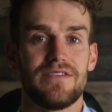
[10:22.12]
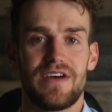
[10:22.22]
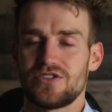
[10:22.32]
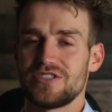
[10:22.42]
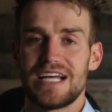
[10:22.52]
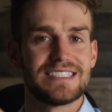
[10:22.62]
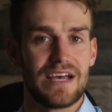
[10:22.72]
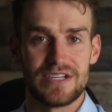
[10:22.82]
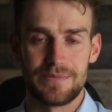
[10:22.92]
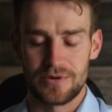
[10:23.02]
My investors had
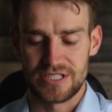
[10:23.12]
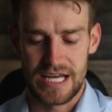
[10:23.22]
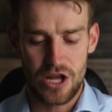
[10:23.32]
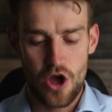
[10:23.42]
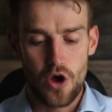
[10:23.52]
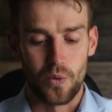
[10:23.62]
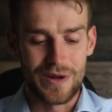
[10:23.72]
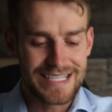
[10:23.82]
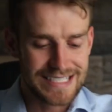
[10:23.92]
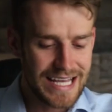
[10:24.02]
70%
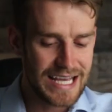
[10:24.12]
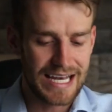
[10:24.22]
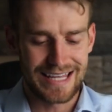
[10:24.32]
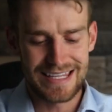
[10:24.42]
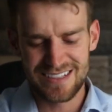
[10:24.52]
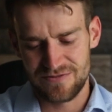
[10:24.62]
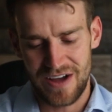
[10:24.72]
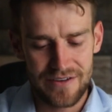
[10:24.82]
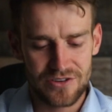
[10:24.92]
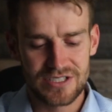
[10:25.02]
we did, I think,
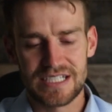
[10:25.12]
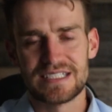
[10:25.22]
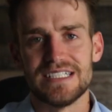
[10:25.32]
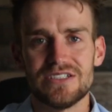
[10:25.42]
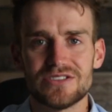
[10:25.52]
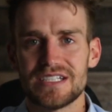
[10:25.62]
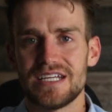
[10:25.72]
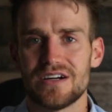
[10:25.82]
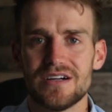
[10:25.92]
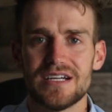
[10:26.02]
five or six deals
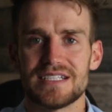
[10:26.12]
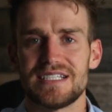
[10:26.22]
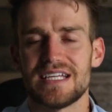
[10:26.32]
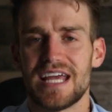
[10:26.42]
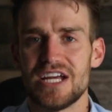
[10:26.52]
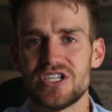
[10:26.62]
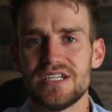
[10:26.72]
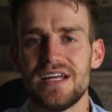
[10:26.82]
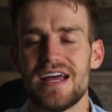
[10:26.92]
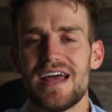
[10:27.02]
in here in the
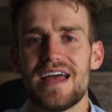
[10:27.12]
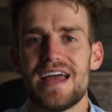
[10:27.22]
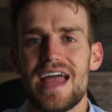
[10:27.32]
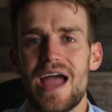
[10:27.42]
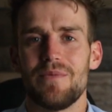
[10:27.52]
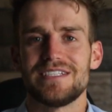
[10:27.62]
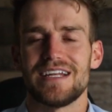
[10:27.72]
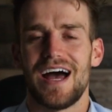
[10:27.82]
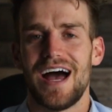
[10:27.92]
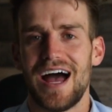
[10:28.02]
syndication. And we
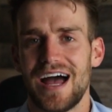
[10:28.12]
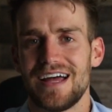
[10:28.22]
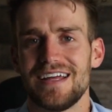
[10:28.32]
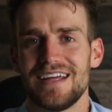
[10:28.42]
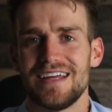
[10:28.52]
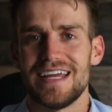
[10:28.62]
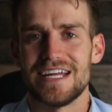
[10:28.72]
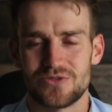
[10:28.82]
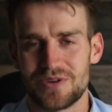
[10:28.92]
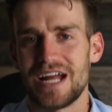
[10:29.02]
said, aha,
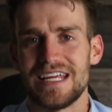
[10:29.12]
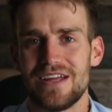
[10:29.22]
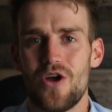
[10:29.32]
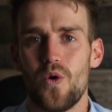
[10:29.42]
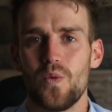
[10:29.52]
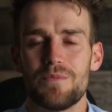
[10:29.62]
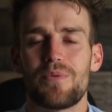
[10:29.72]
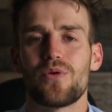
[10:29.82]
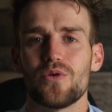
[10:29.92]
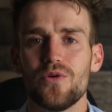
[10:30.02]
it's ready. We
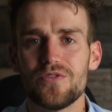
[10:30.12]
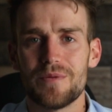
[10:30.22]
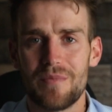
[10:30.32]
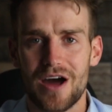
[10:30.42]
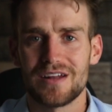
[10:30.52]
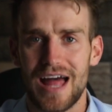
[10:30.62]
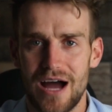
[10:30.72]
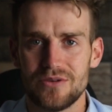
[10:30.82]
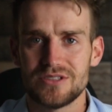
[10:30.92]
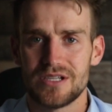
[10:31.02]
proved the model
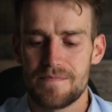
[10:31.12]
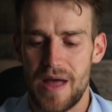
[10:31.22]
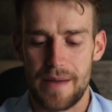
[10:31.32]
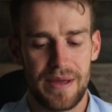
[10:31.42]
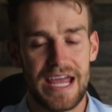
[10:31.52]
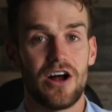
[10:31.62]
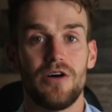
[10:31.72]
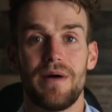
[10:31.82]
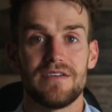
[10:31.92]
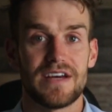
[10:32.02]
out. I paid
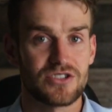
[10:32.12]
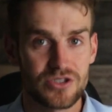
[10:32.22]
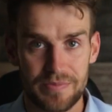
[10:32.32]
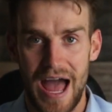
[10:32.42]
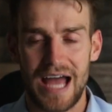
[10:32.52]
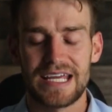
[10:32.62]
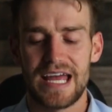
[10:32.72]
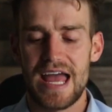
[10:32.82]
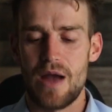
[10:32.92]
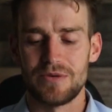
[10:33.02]
all my investors back.
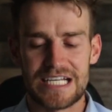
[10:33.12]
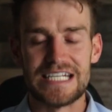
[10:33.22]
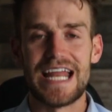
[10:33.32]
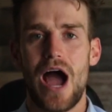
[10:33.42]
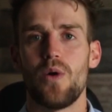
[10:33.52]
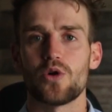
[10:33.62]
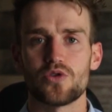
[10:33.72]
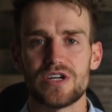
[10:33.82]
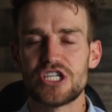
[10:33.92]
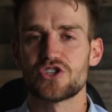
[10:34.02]
And we said, now
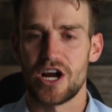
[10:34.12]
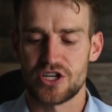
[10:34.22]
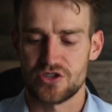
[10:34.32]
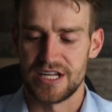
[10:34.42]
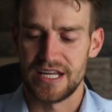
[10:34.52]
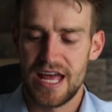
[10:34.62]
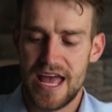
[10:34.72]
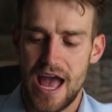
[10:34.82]
we're restructuring